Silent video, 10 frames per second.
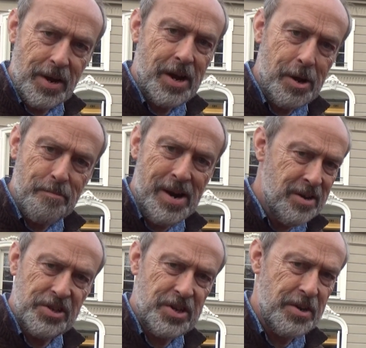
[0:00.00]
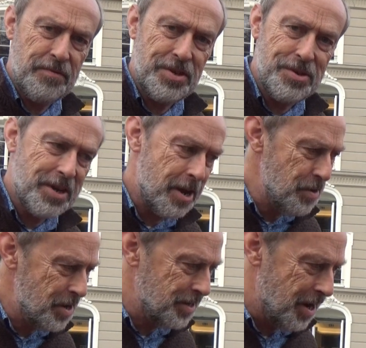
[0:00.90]
Apparently it's only for the UK
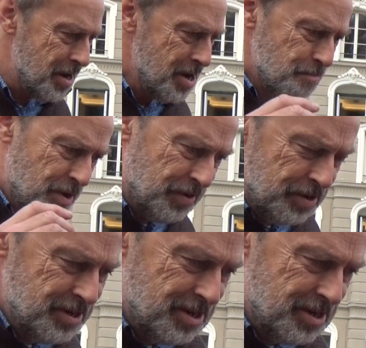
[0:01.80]
market, but if you look